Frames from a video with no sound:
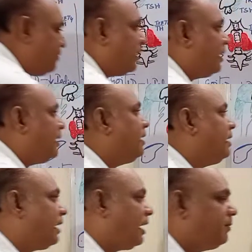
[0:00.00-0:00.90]
why
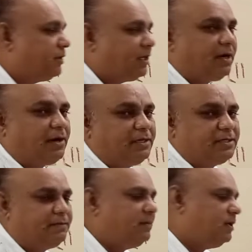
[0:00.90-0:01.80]
in
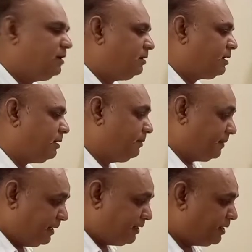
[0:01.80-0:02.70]
hypothyroidism
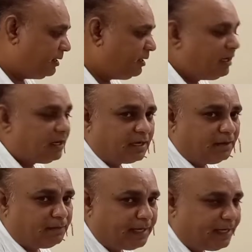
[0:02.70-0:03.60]
patient
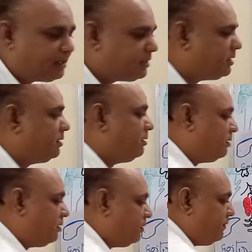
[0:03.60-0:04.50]
complains
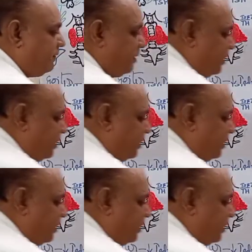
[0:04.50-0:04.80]
of